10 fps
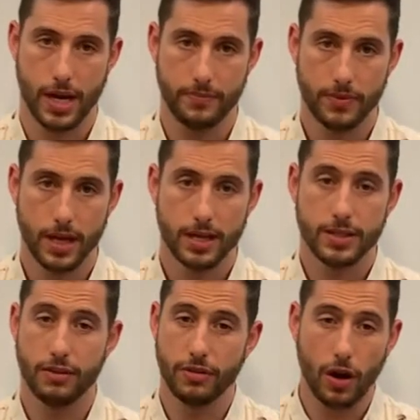Okay,
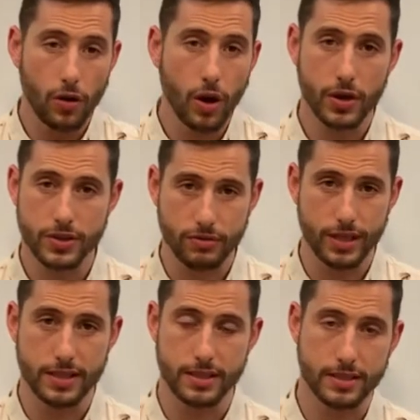so for a whole host of
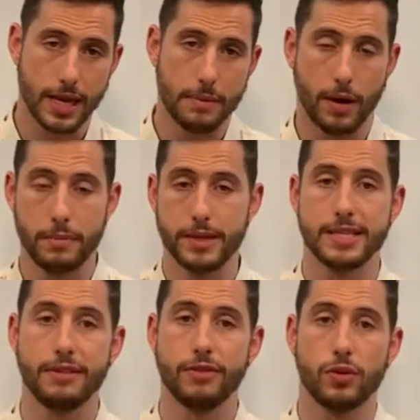reasons, it might be
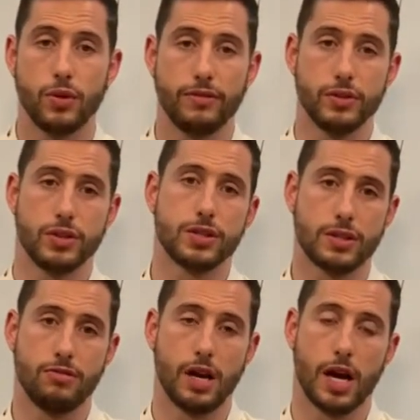difficult if you're
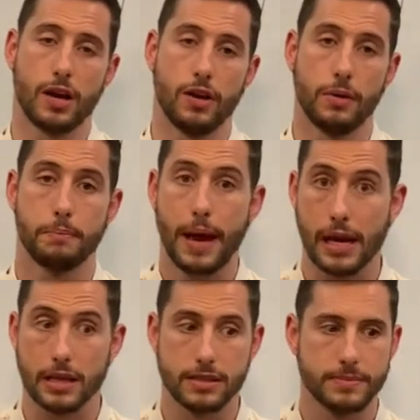just relying on
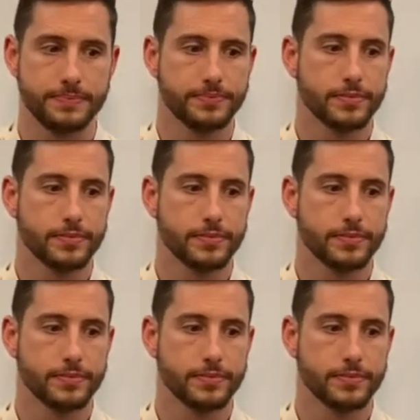banks.